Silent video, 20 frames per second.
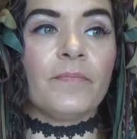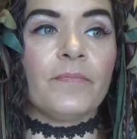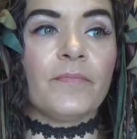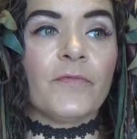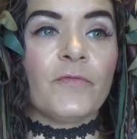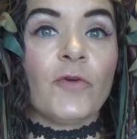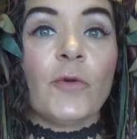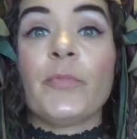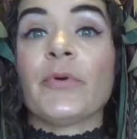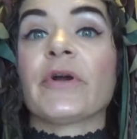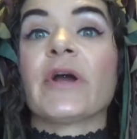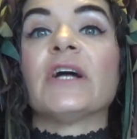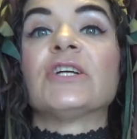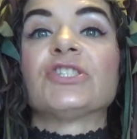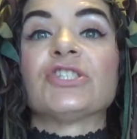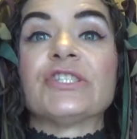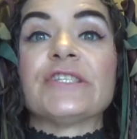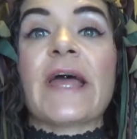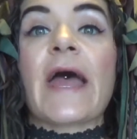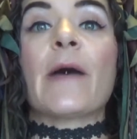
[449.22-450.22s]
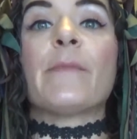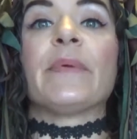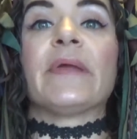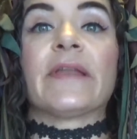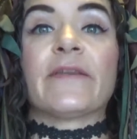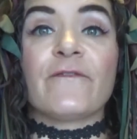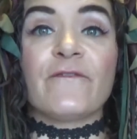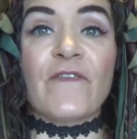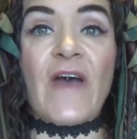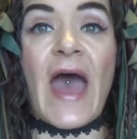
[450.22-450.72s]
Repercussions
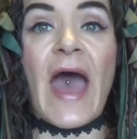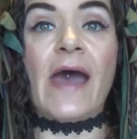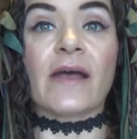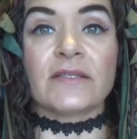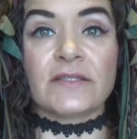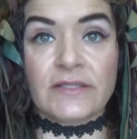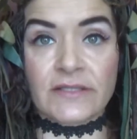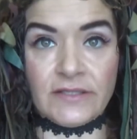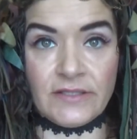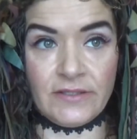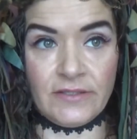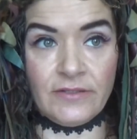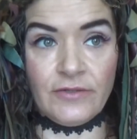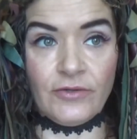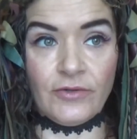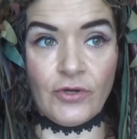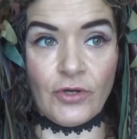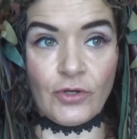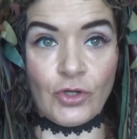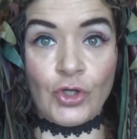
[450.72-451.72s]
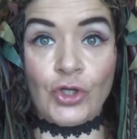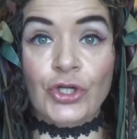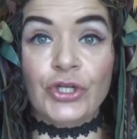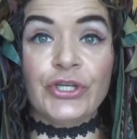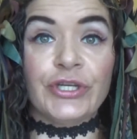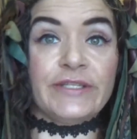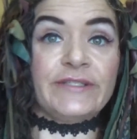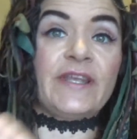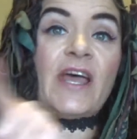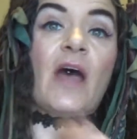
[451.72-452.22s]
happen fast.
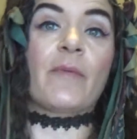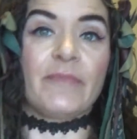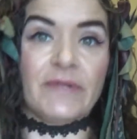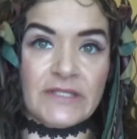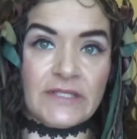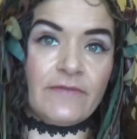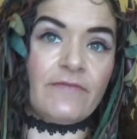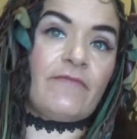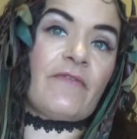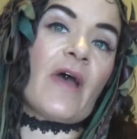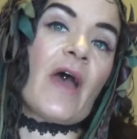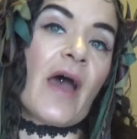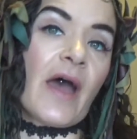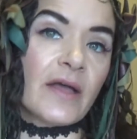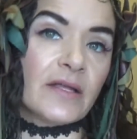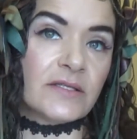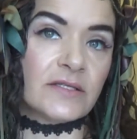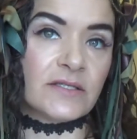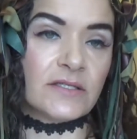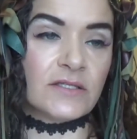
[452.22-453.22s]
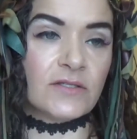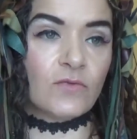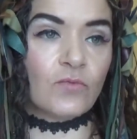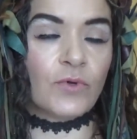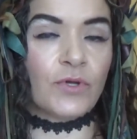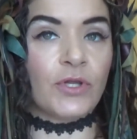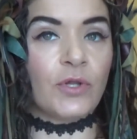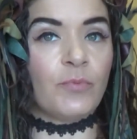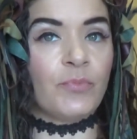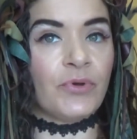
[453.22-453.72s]
Goodness happens fast
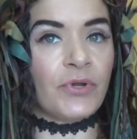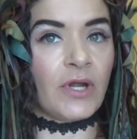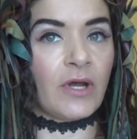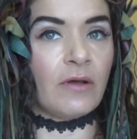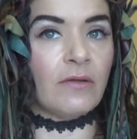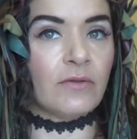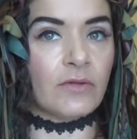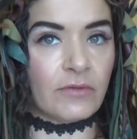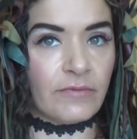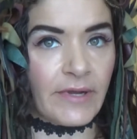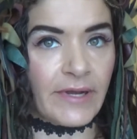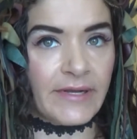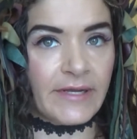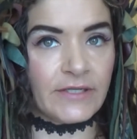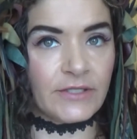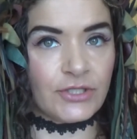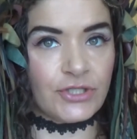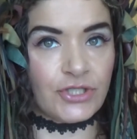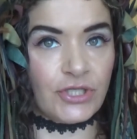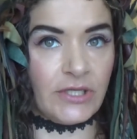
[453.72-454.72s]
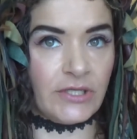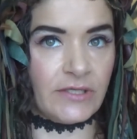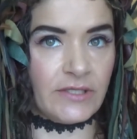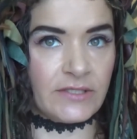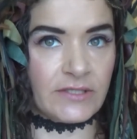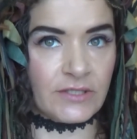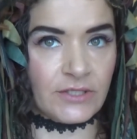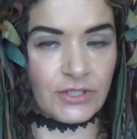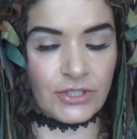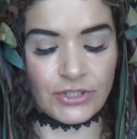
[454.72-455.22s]
when you put out the right energy in
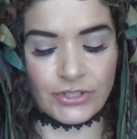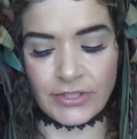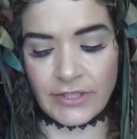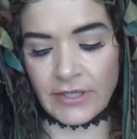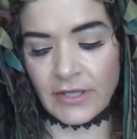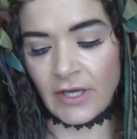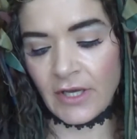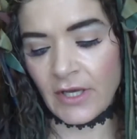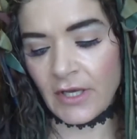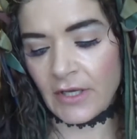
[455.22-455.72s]
this industry.